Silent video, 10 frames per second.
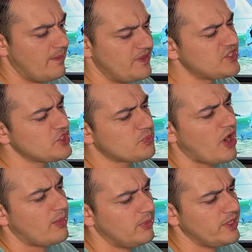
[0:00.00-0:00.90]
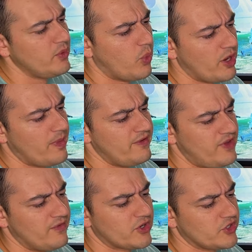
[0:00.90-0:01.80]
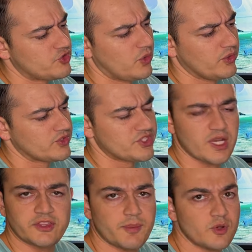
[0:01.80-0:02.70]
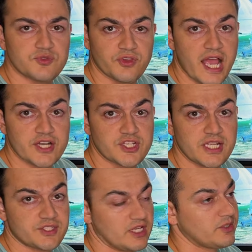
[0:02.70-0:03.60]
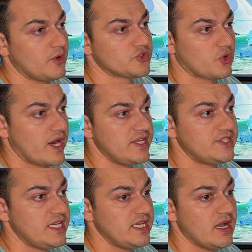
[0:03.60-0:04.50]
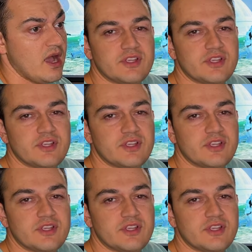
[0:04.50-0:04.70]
this is probably one of my favorite controllers. It's not the most flashy, it's not the most crazy.